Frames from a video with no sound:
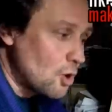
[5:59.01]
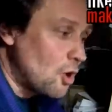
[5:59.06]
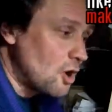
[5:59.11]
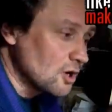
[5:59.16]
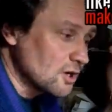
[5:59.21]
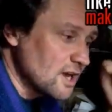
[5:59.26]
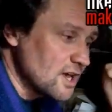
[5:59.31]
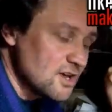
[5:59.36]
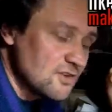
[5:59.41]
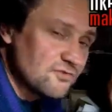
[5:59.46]

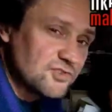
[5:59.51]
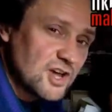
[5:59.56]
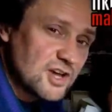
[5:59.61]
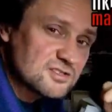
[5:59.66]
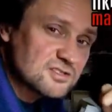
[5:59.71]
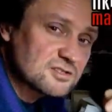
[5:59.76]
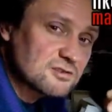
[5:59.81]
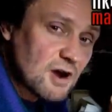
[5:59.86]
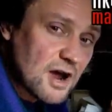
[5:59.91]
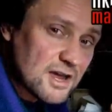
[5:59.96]
Only if they
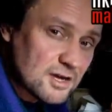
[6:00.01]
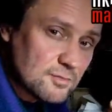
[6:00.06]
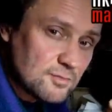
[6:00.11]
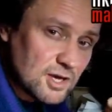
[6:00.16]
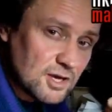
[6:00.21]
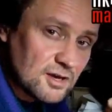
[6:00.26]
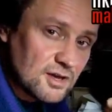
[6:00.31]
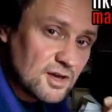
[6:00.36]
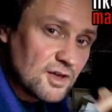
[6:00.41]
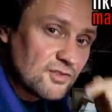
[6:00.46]
strike
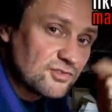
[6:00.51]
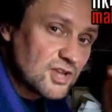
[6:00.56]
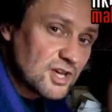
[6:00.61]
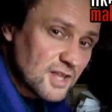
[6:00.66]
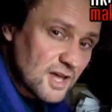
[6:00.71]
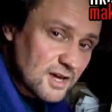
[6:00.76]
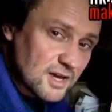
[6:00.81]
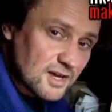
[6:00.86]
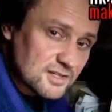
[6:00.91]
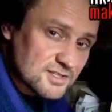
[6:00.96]
me,
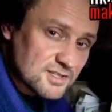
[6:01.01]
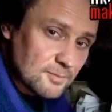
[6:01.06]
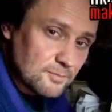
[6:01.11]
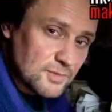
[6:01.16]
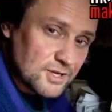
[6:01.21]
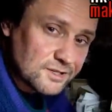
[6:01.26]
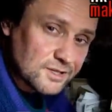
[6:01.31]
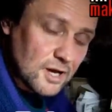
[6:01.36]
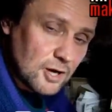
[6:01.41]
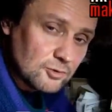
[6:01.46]
then I can
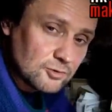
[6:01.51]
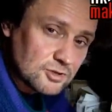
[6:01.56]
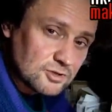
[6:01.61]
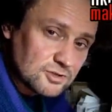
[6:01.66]
submit counter